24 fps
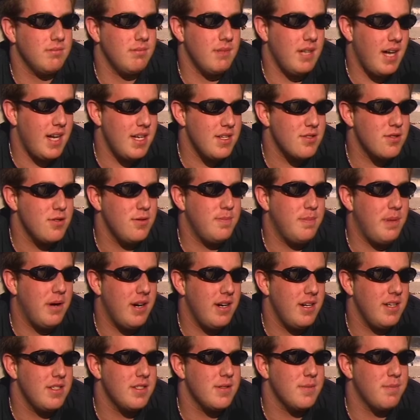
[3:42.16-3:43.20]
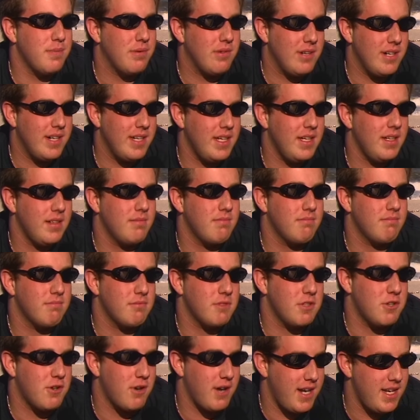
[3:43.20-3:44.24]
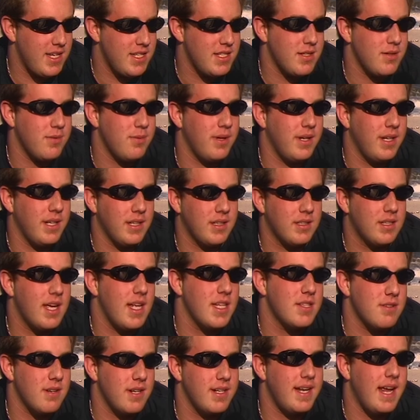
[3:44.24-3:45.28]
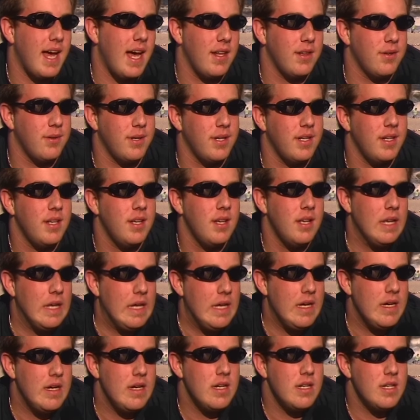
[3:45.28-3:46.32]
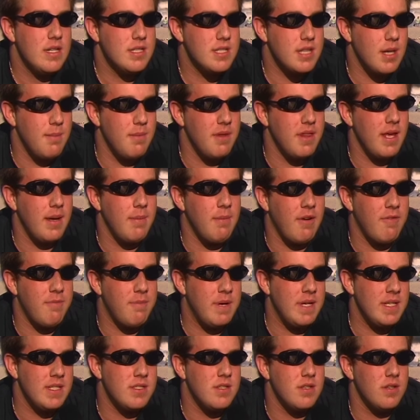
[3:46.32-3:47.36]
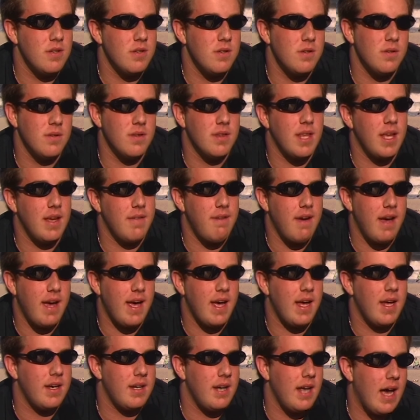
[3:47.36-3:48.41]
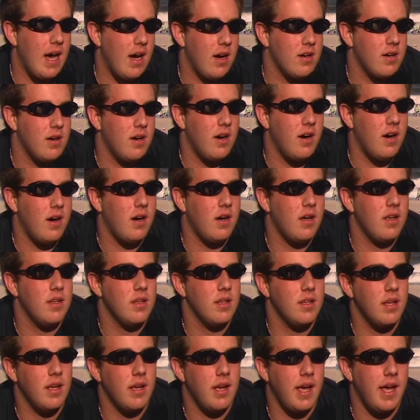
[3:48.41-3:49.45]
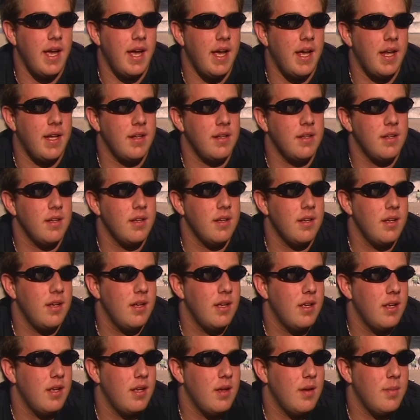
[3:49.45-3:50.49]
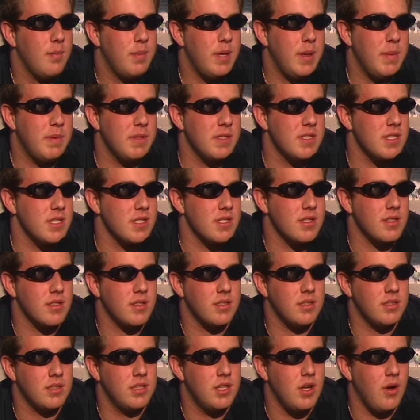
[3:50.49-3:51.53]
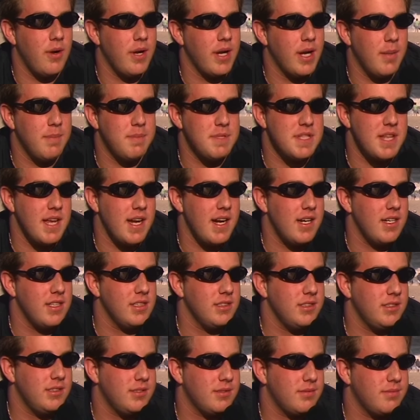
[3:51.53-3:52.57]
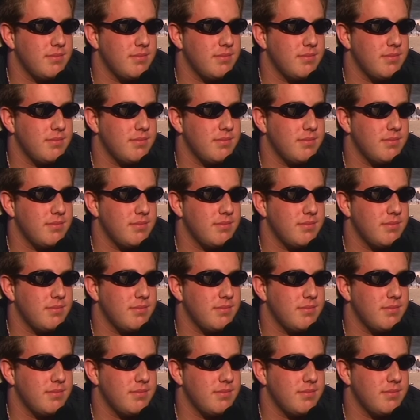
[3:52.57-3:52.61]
High school parties are pretty crazy when it gets right down to it. Some of them I've been to, they've had alcohol and people just going upstairs